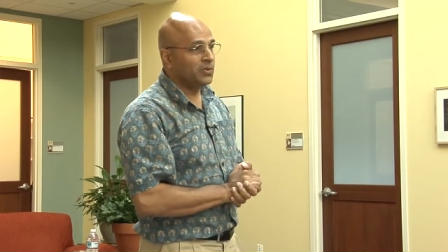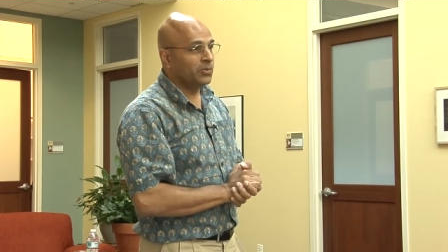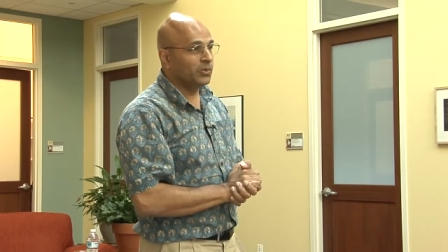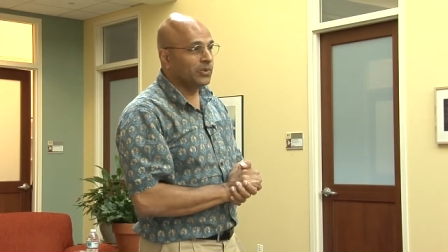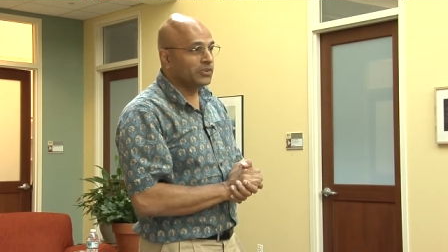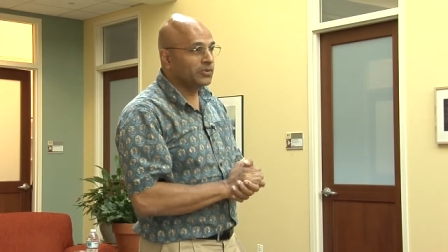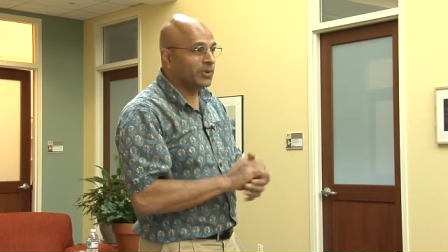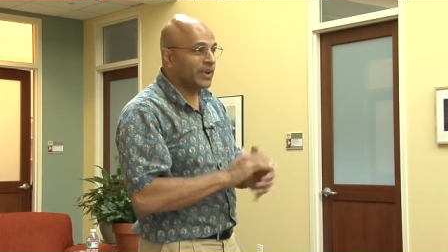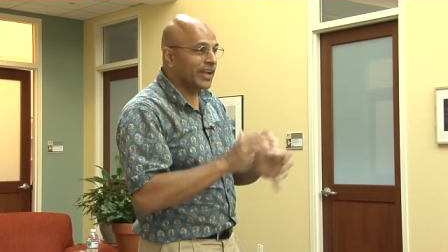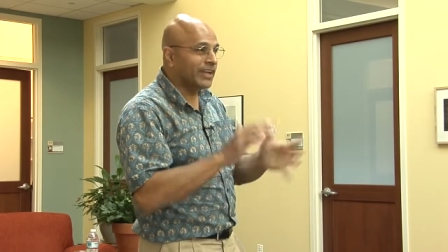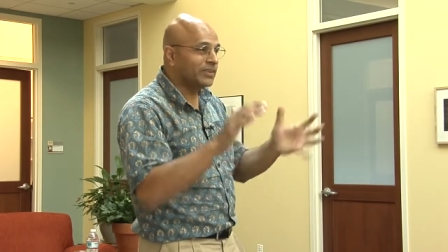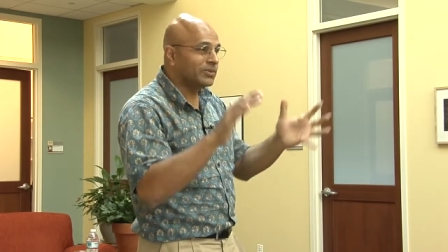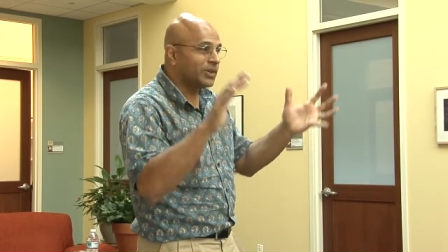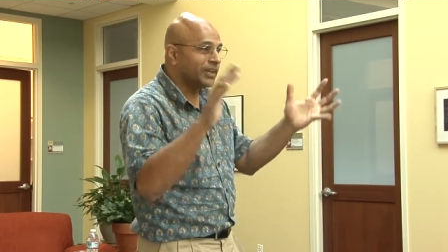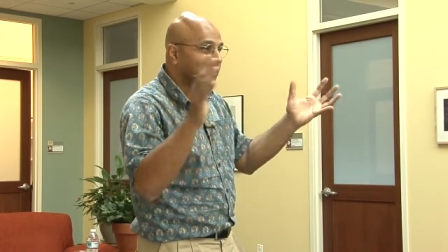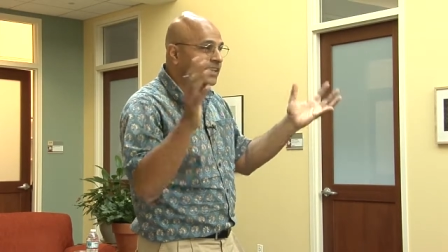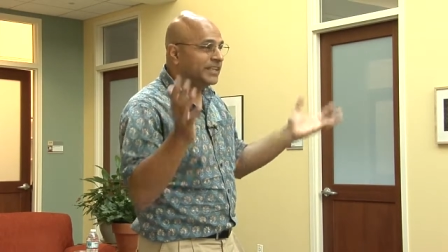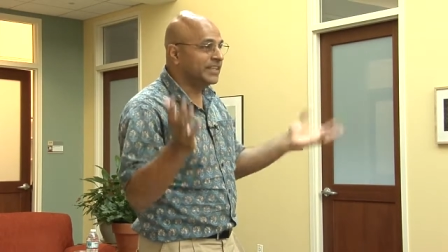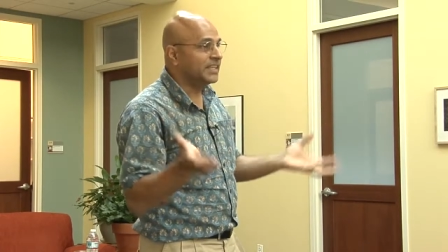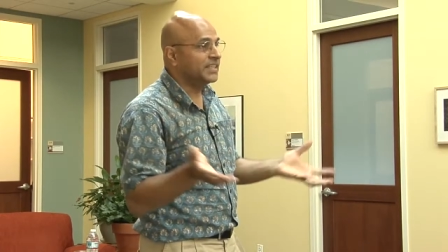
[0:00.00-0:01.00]
which will
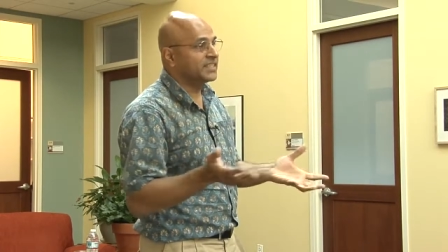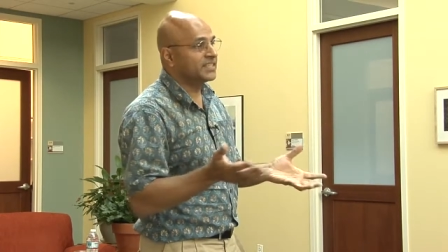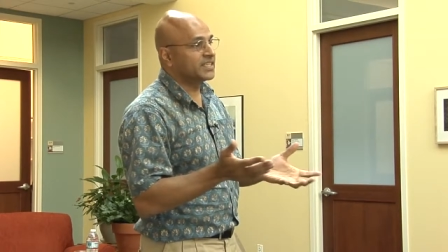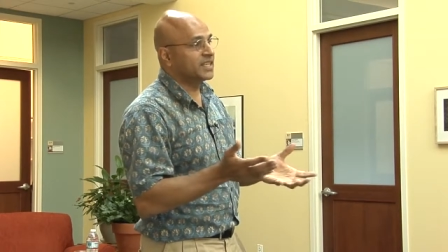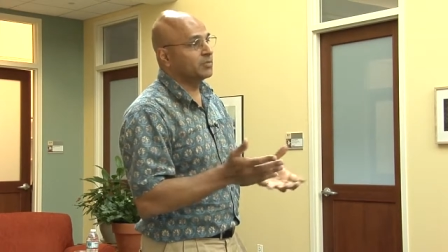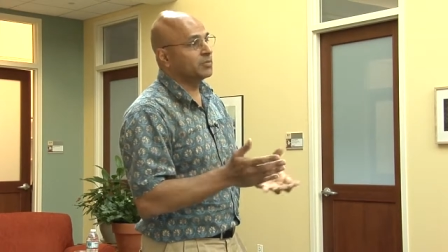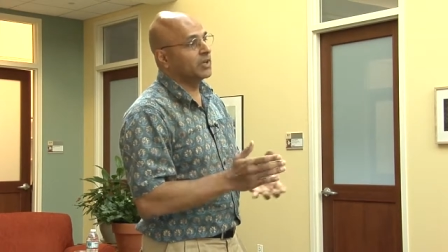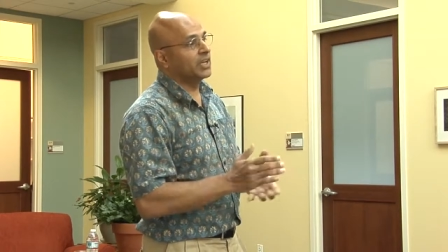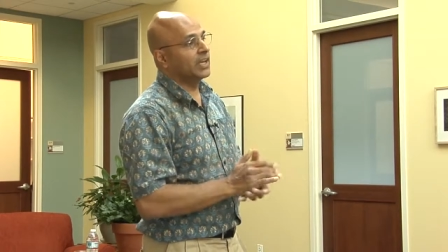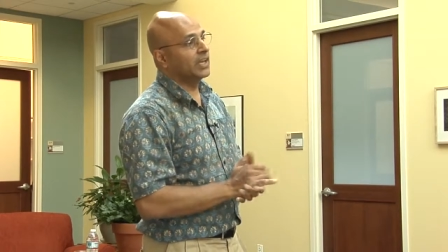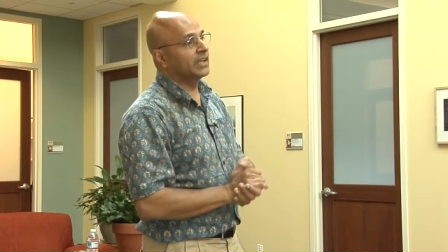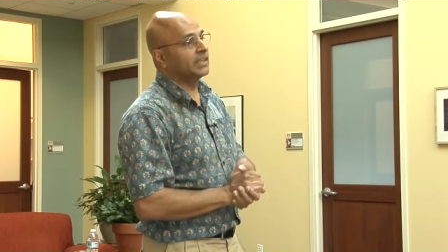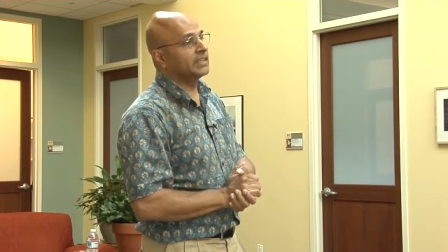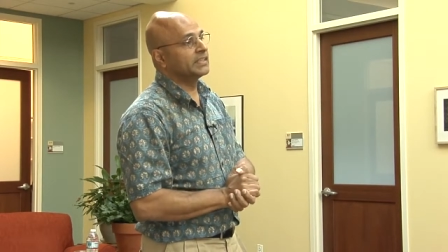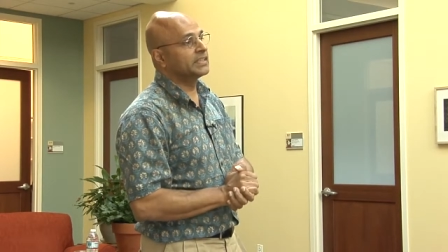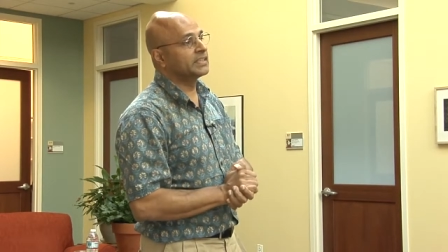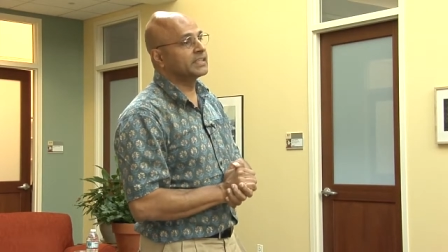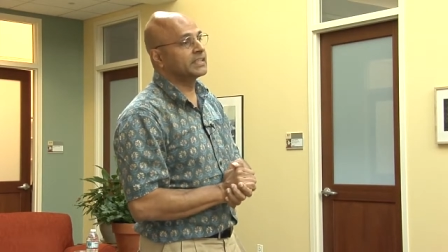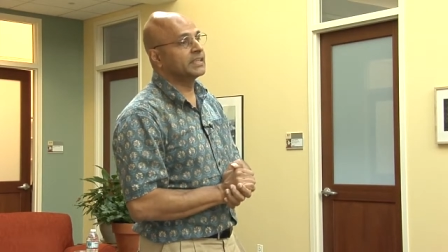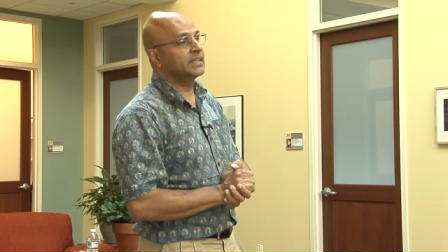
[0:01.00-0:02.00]
actually
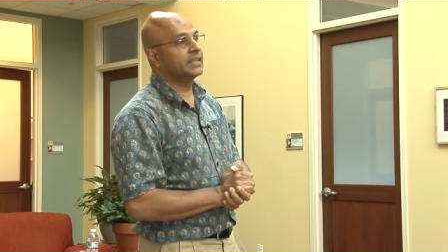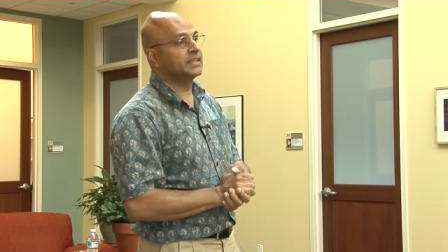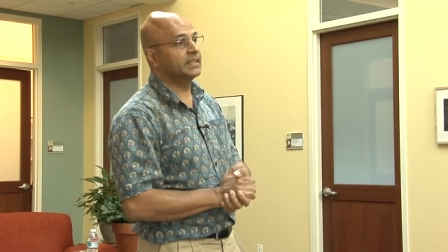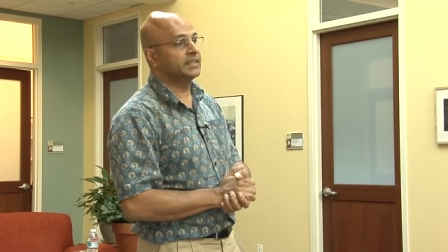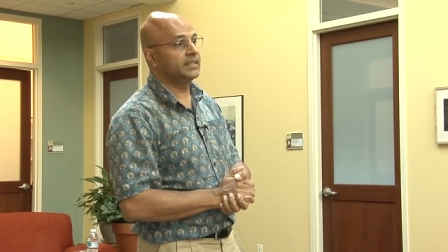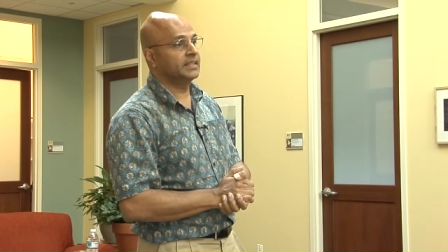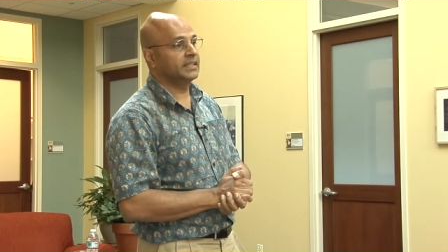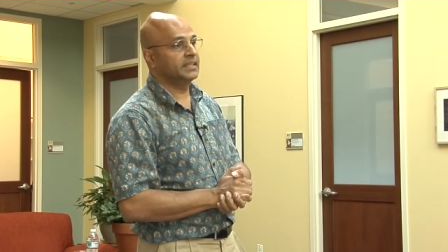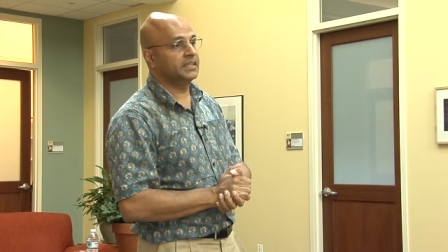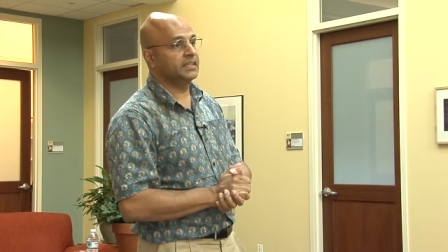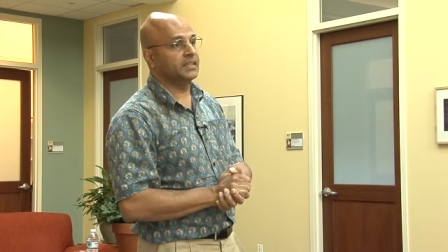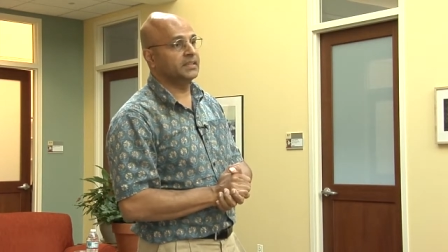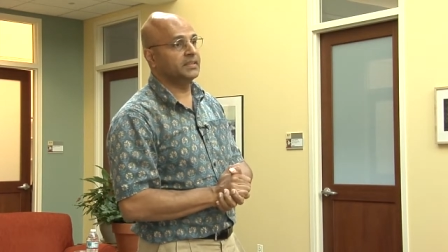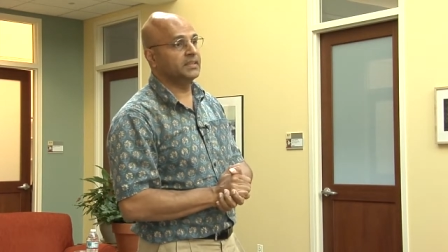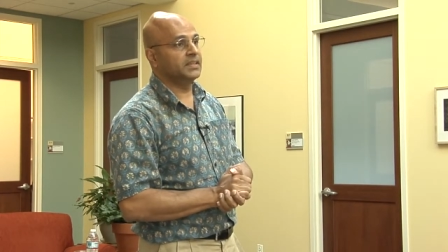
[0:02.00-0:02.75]
destabilize the,